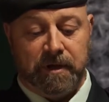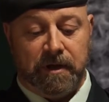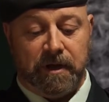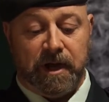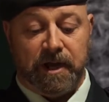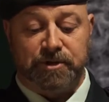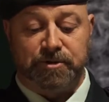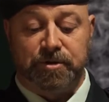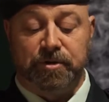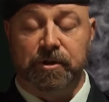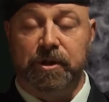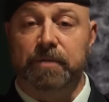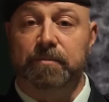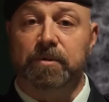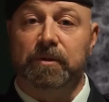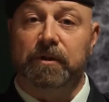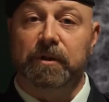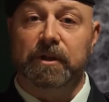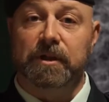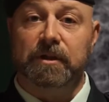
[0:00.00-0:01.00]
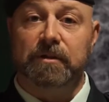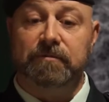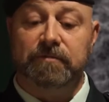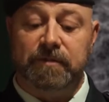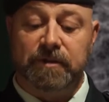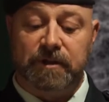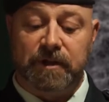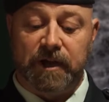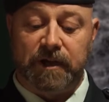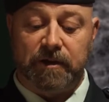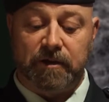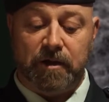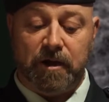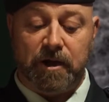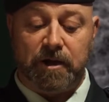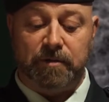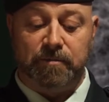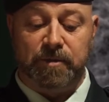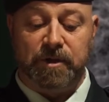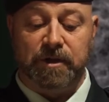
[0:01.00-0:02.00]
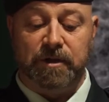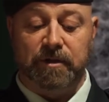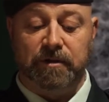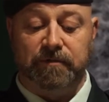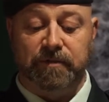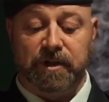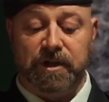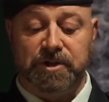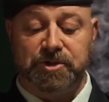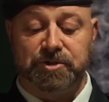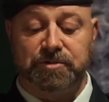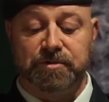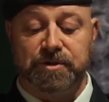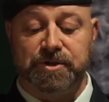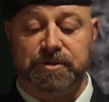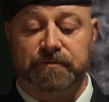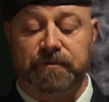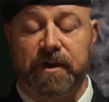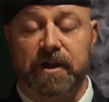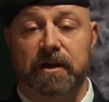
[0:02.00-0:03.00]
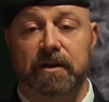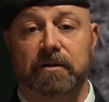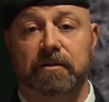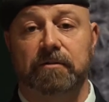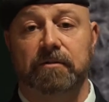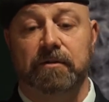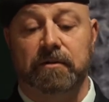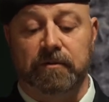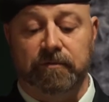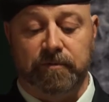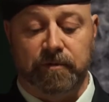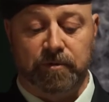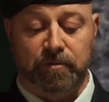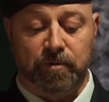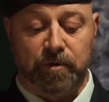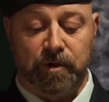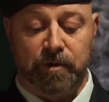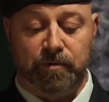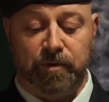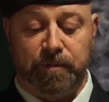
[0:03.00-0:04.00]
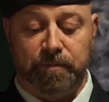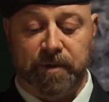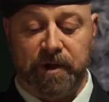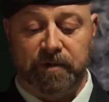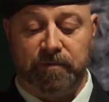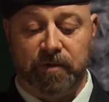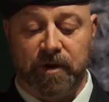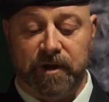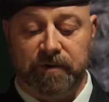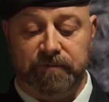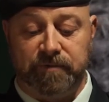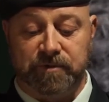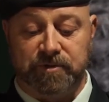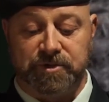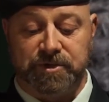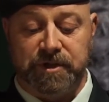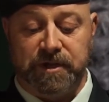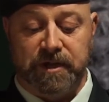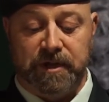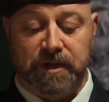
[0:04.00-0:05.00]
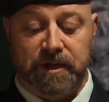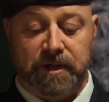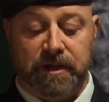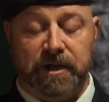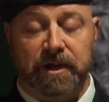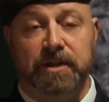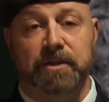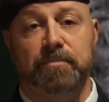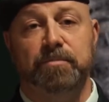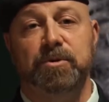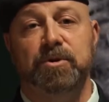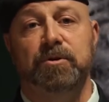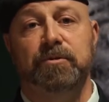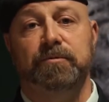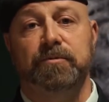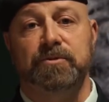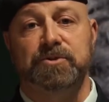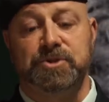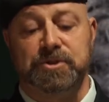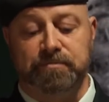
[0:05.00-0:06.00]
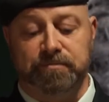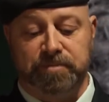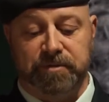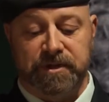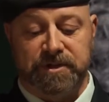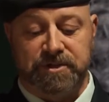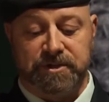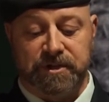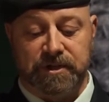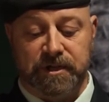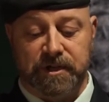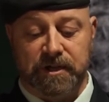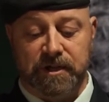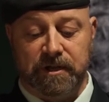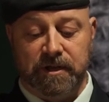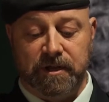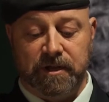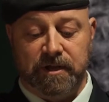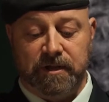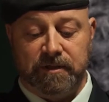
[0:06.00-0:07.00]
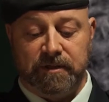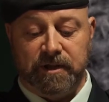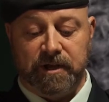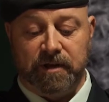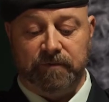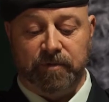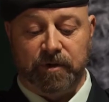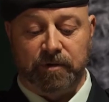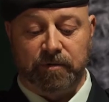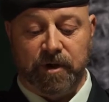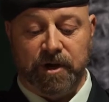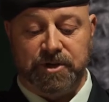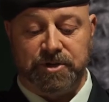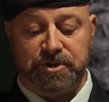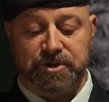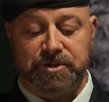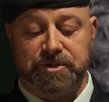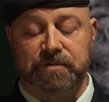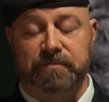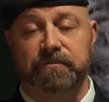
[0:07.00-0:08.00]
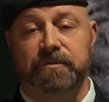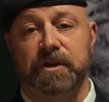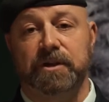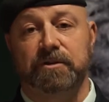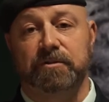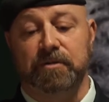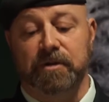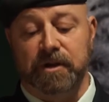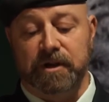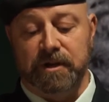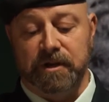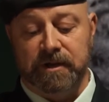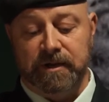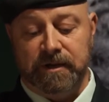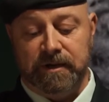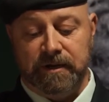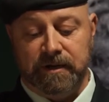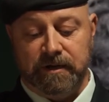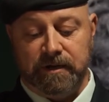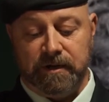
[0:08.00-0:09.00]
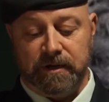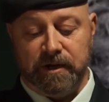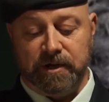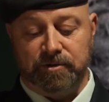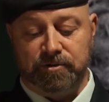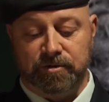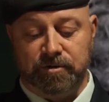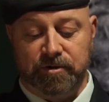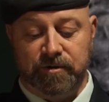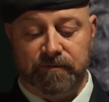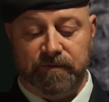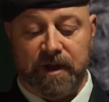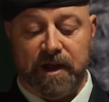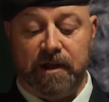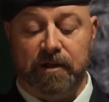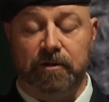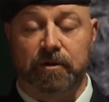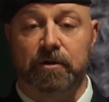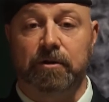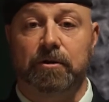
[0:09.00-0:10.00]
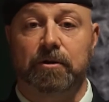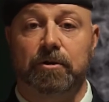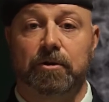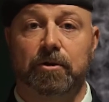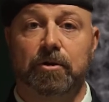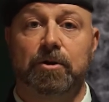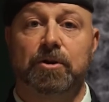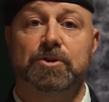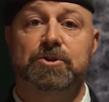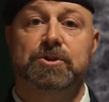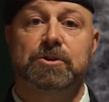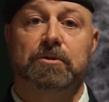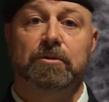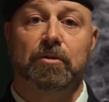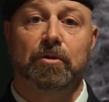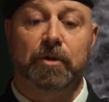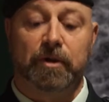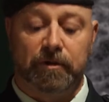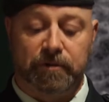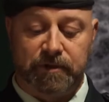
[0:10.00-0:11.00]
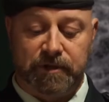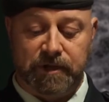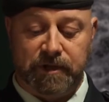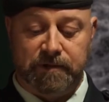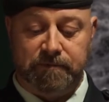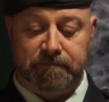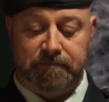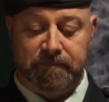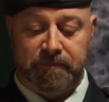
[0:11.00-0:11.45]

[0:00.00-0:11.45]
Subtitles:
I truly believe the dichotomy of the history is found for the Royal Winnipeg Rifles in the beautiful simplicity that ever gracious in victory and true to valor, courage, loyalty,